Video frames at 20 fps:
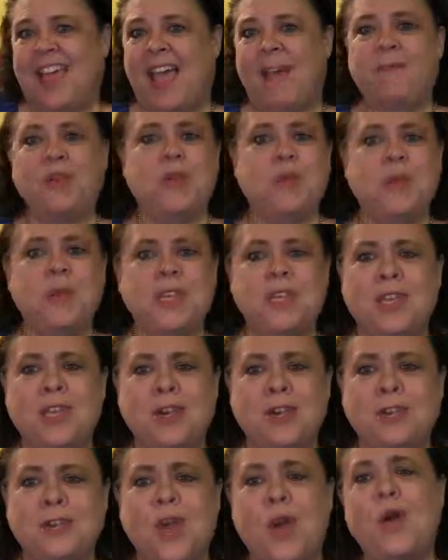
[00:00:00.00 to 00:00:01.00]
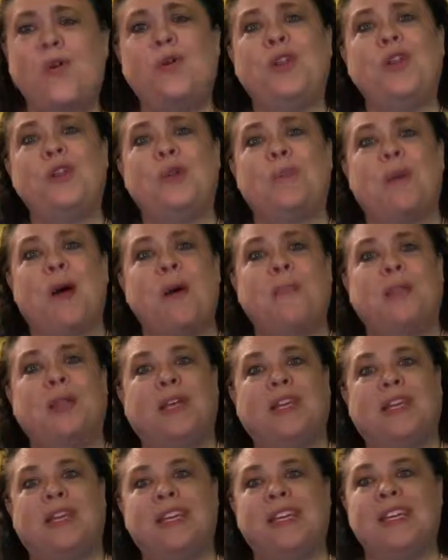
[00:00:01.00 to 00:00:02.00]
Have you spent years honing your
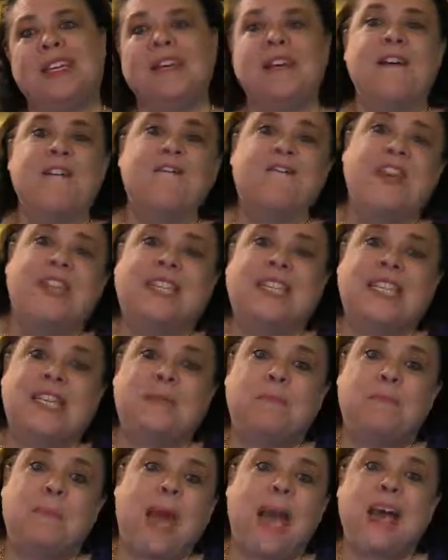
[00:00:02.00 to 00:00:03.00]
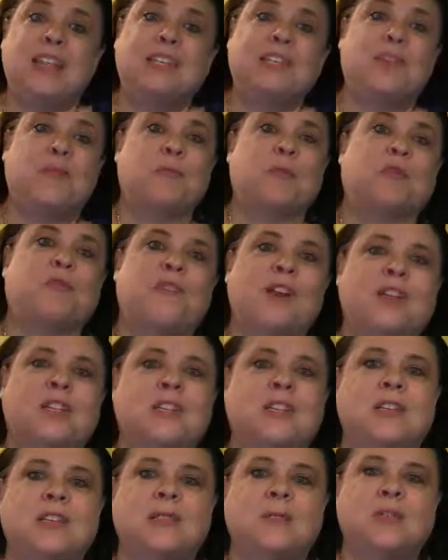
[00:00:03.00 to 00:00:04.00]
public-facing mask of
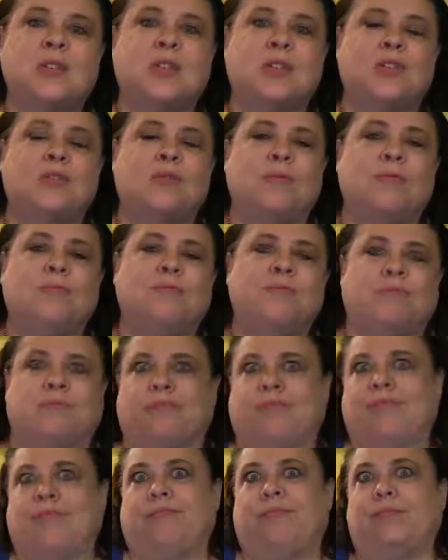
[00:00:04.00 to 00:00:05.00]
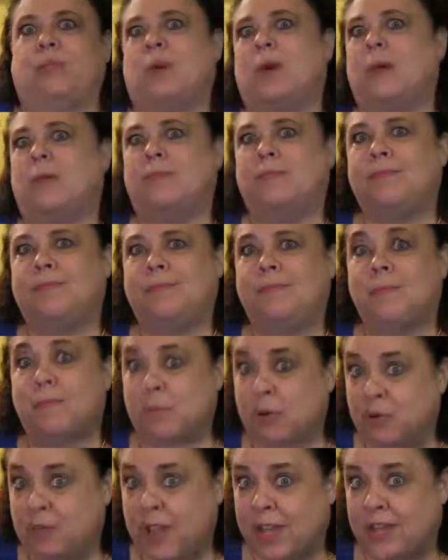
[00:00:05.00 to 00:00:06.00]
perfectionism to, well,
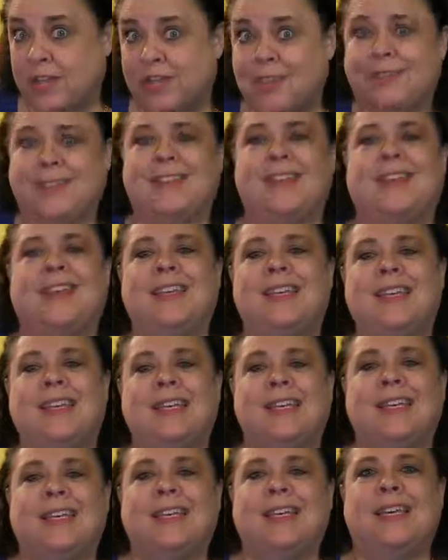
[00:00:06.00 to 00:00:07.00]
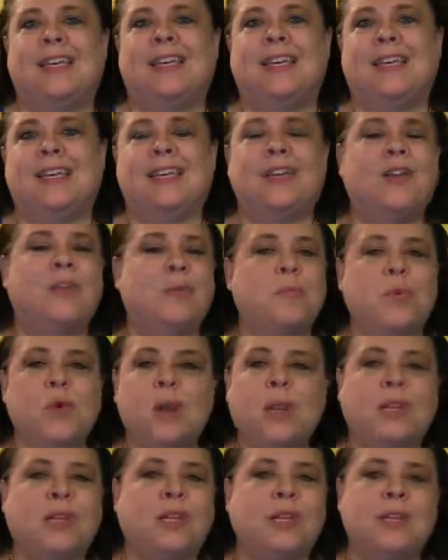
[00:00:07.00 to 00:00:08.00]
perfection? You know, the
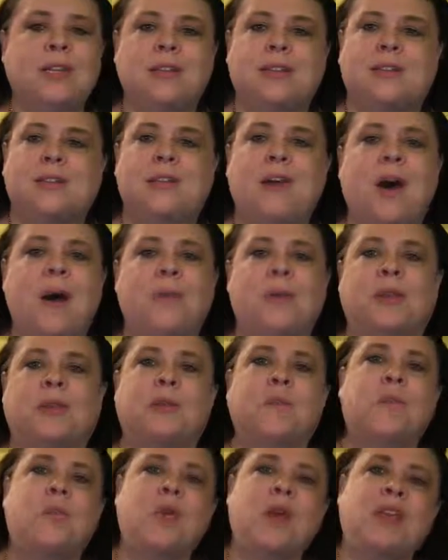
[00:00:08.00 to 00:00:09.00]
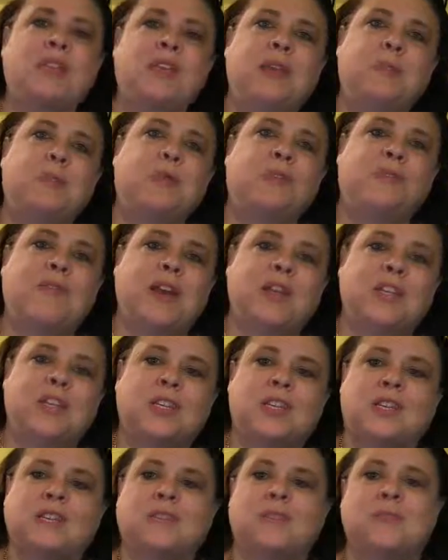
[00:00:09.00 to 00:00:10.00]
more I look into this topic, the more I think
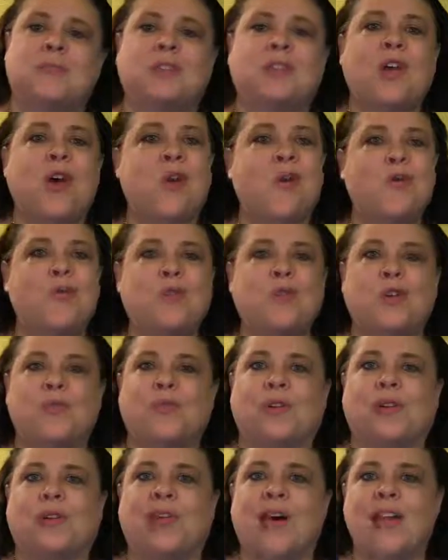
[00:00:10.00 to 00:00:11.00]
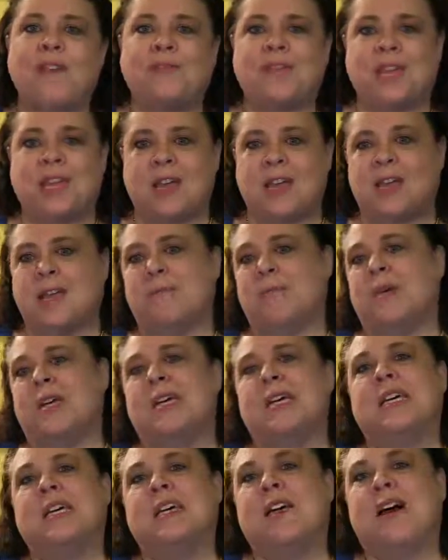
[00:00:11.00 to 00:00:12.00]
perfectionism is honed over a lifetime
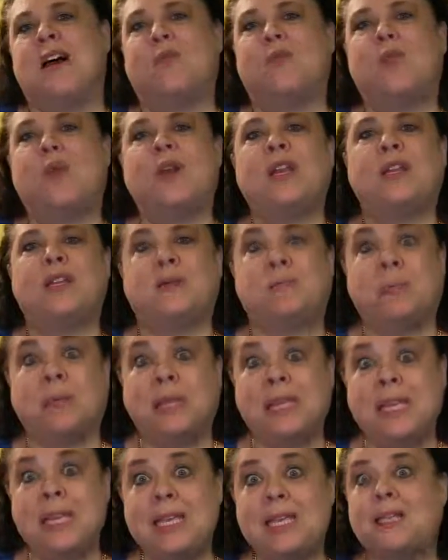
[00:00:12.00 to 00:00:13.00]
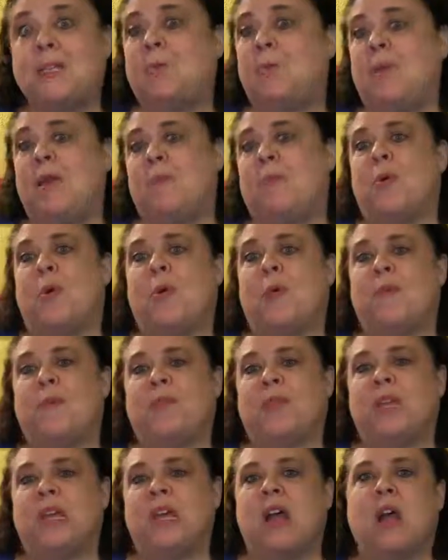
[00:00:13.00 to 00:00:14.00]
of wanting to please people,
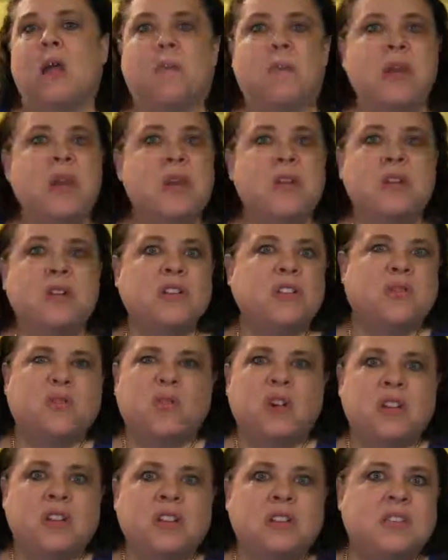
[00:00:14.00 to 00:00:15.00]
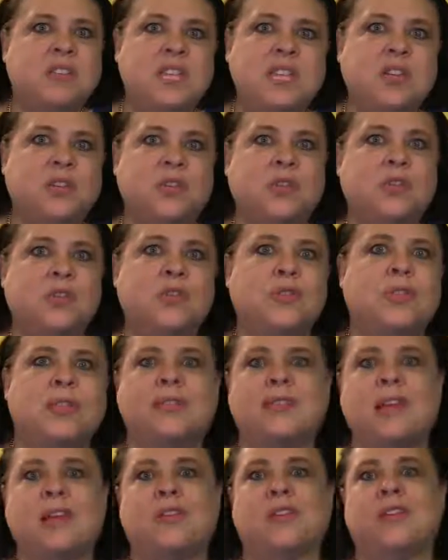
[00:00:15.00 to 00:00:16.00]
our parents, friends, teachers,
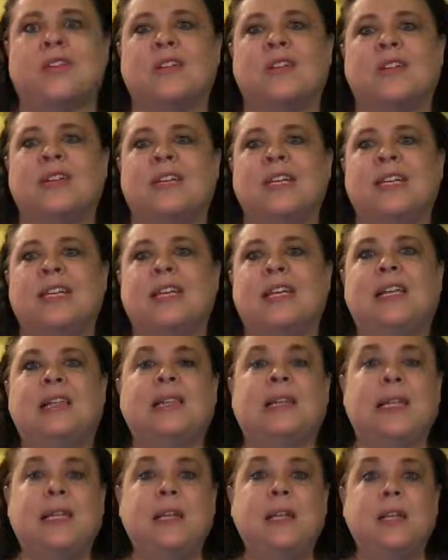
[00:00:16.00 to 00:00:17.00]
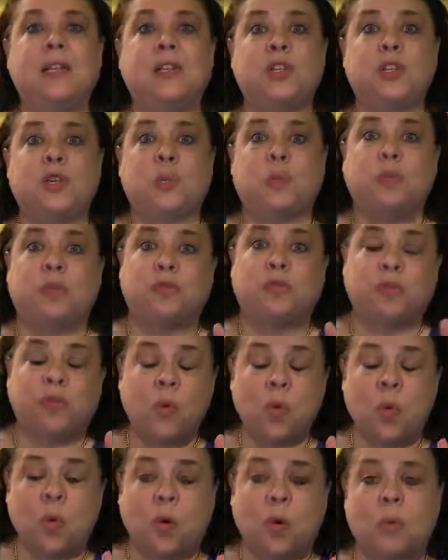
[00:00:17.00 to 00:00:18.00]
etc., leading us to
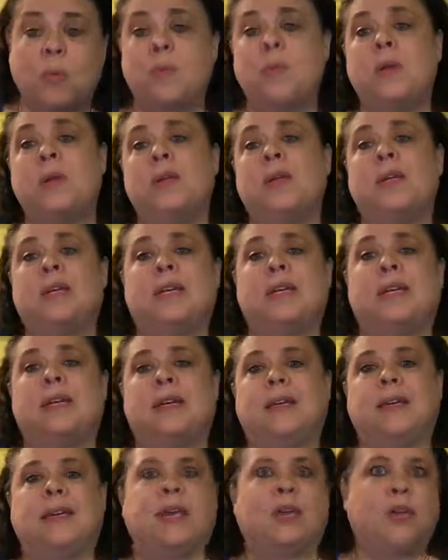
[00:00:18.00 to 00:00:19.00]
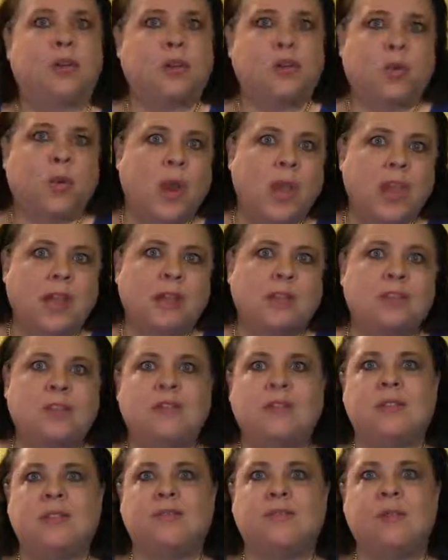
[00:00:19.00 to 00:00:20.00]
perform, get good
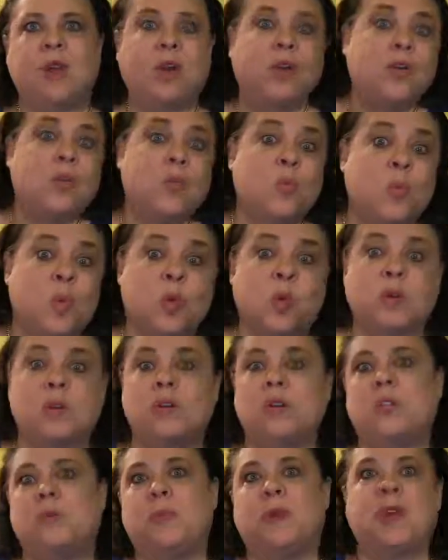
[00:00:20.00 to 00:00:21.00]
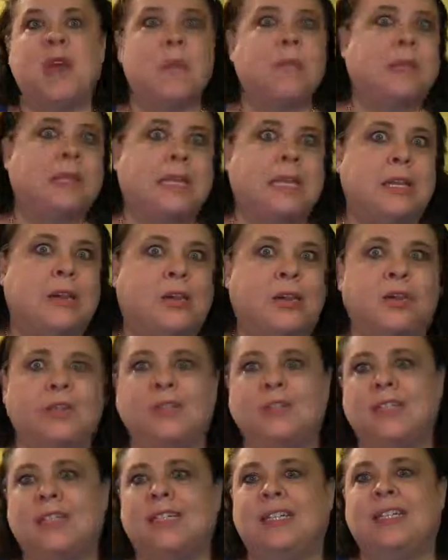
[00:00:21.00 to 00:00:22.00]
grades, earn awards, become a leader,
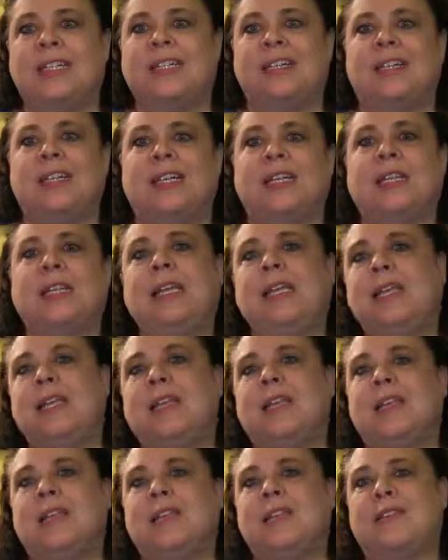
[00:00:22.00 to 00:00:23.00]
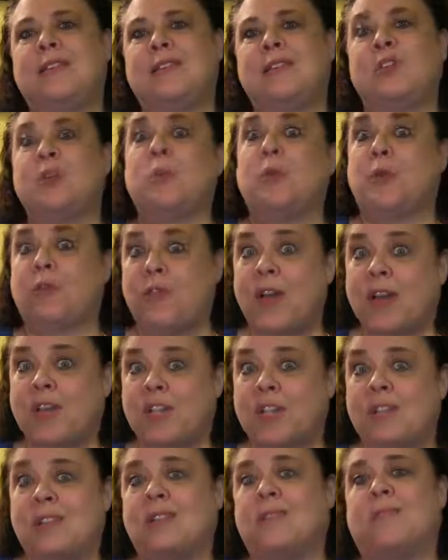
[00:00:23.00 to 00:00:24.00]
leading us to
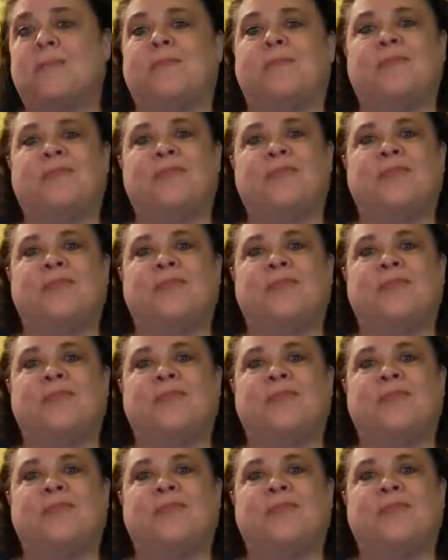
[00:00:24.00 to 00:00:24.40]
perfectionism.